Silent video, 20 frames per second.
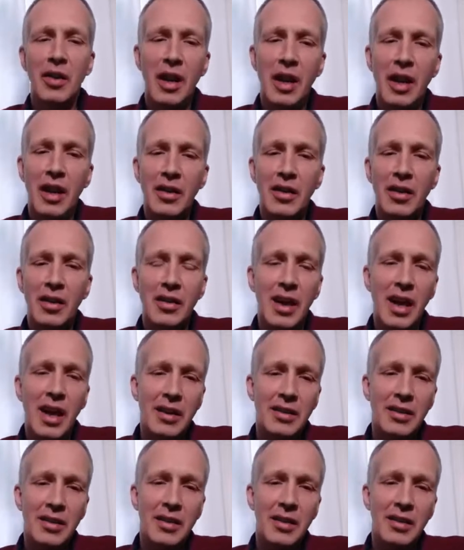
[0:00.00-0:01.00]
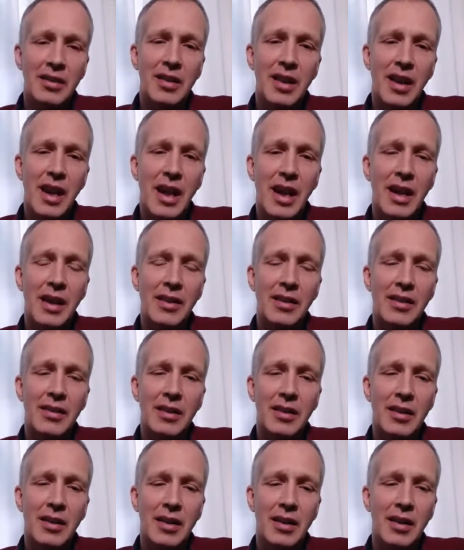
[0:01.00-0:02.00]
and the other
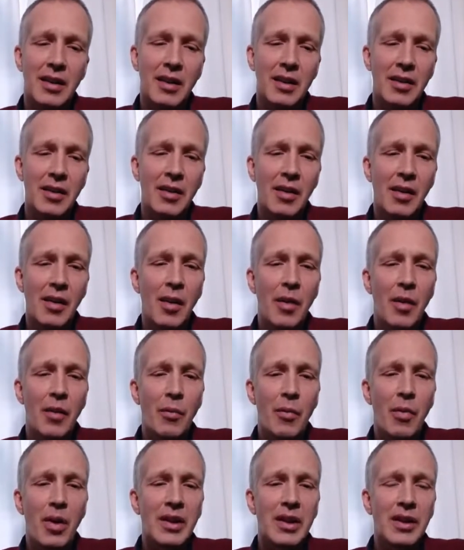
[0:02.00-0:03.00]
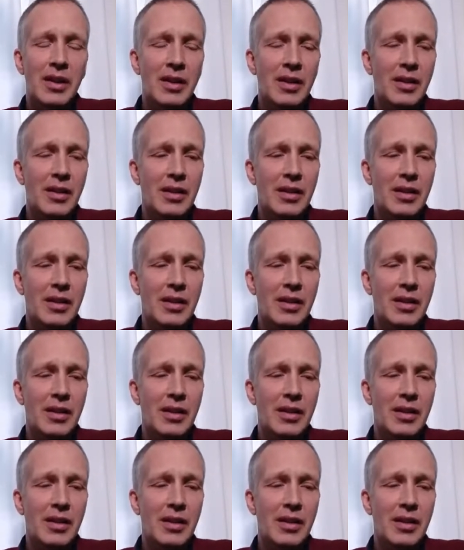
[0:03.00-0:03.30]
hand, what